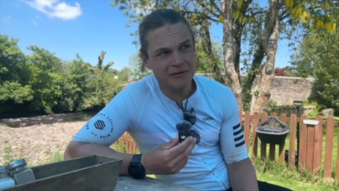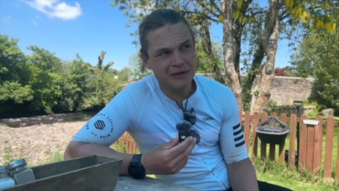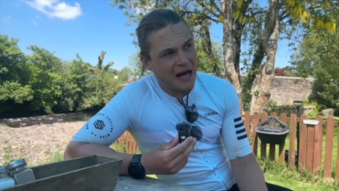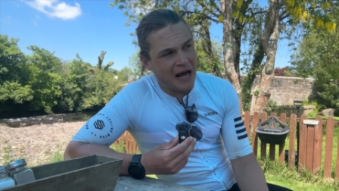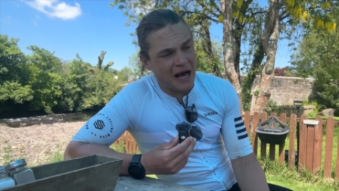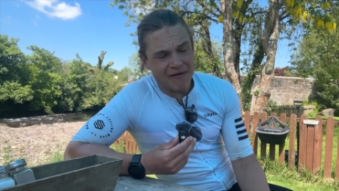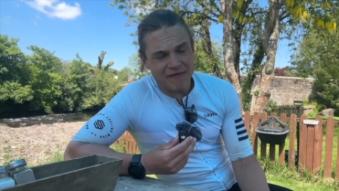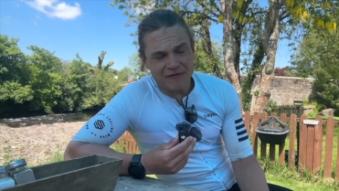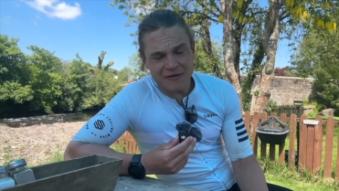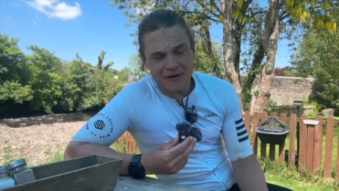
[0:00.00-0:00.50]

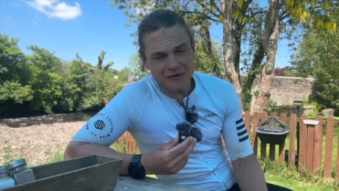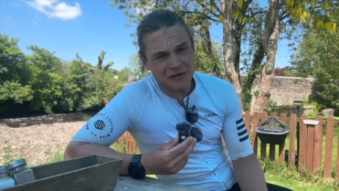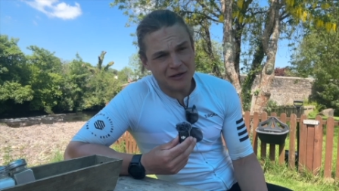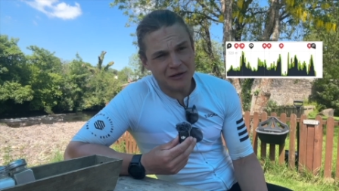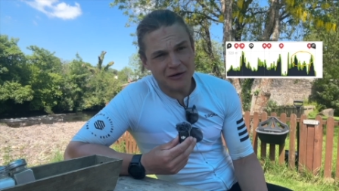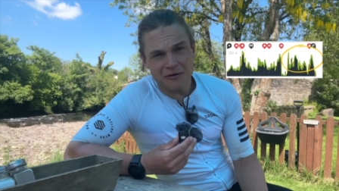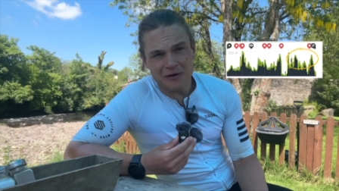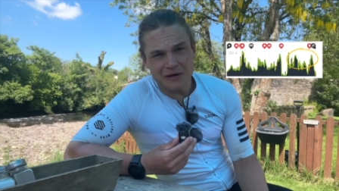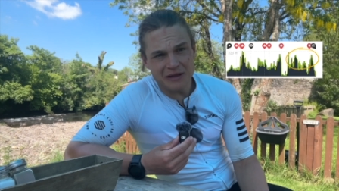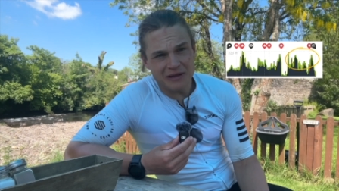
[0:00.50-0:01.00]
I forgot to
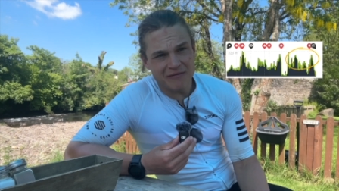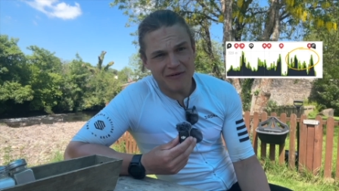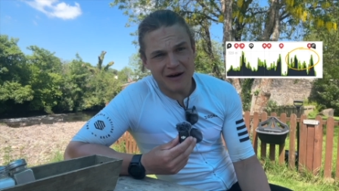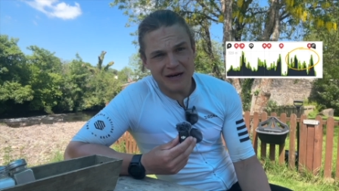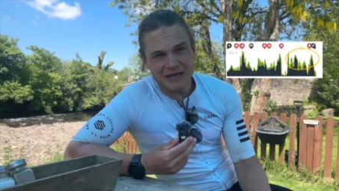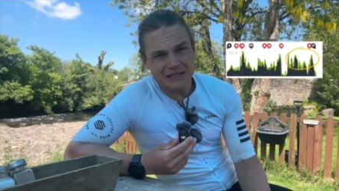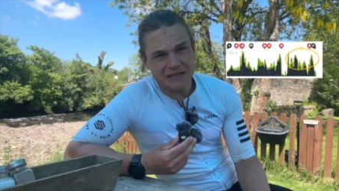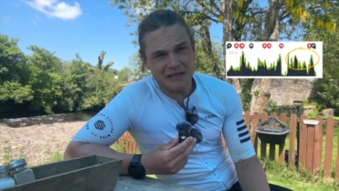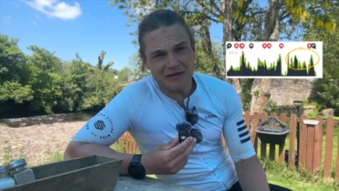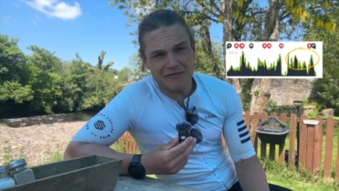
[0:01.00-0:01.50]
look at the
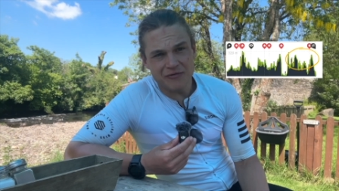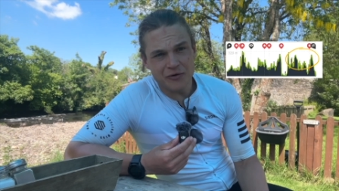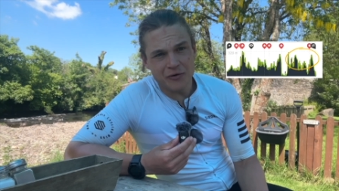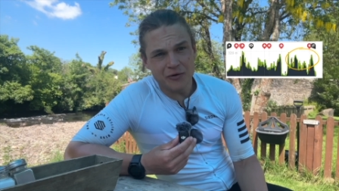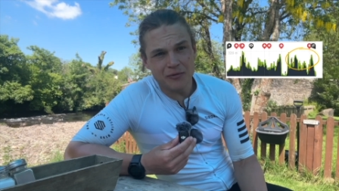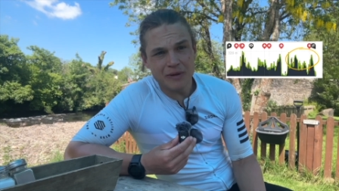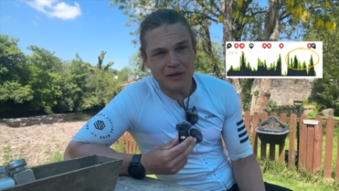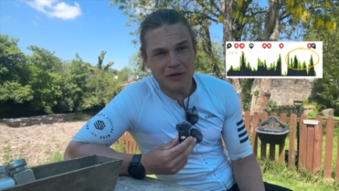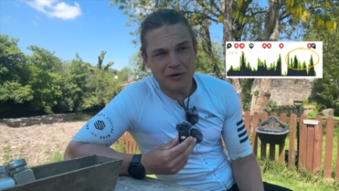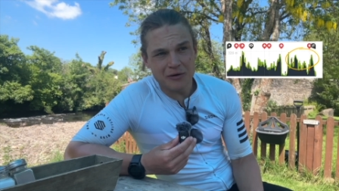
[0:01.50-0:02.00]
rest of the route
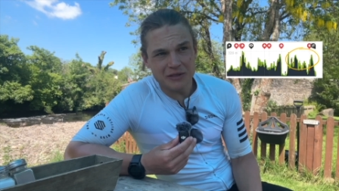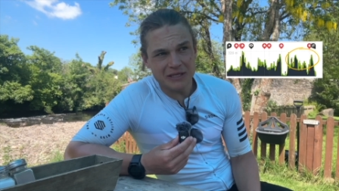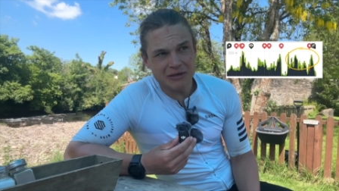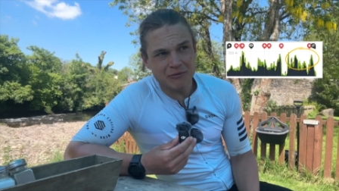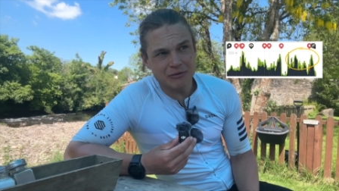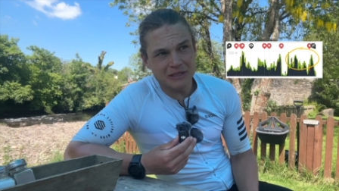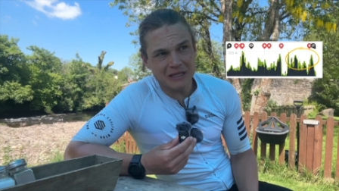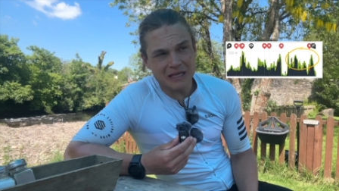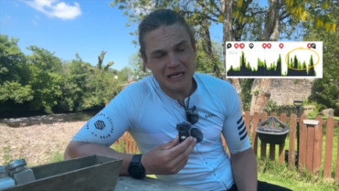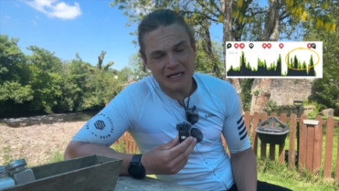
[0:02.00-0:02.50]
because it
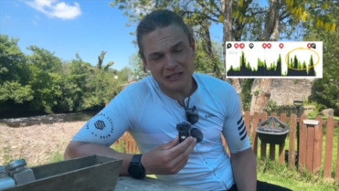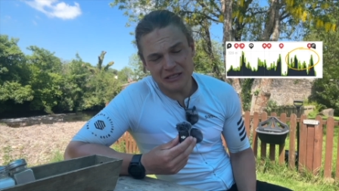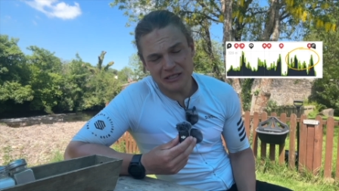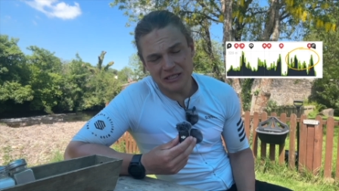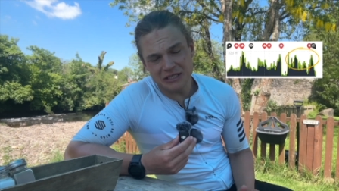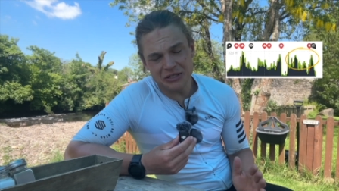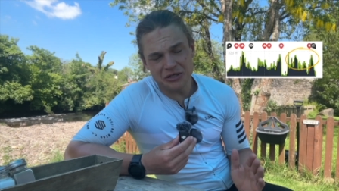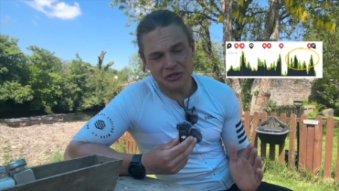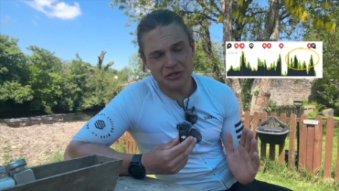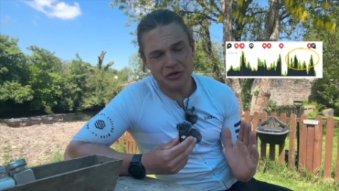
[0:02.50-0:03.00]
was literally
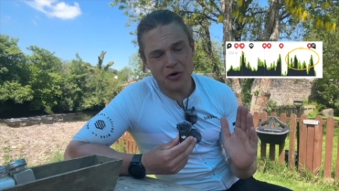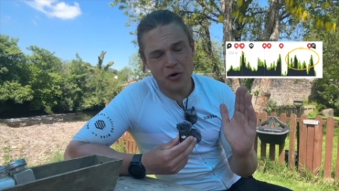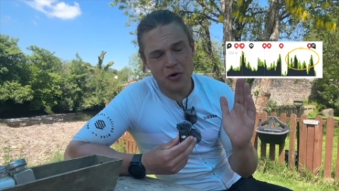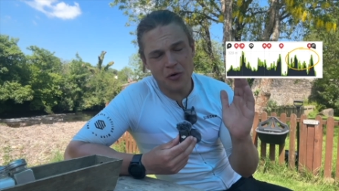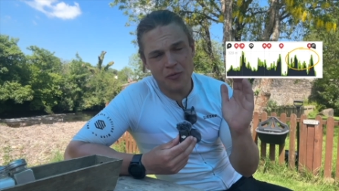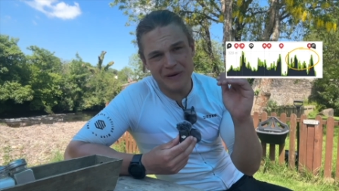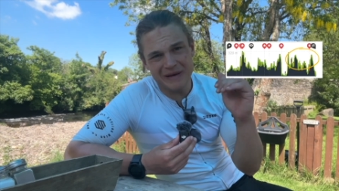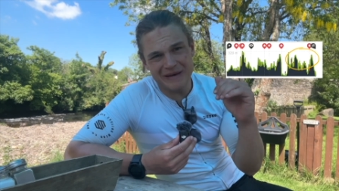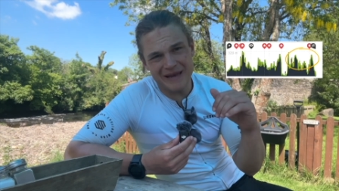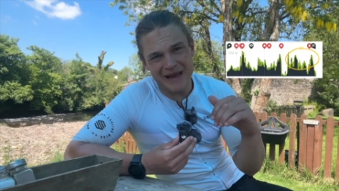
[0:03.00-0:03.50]
just up
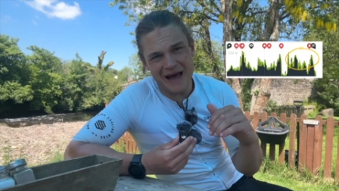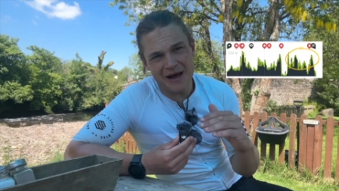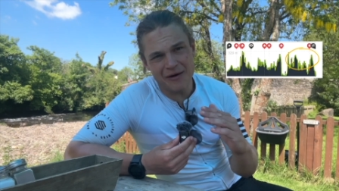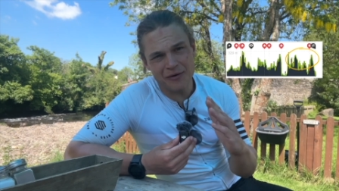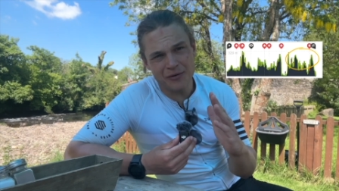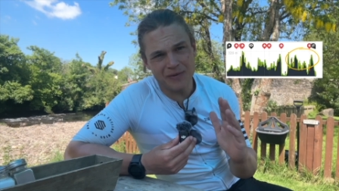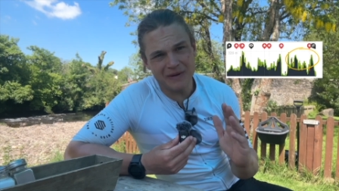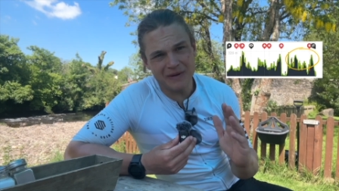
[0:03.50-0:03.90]
and down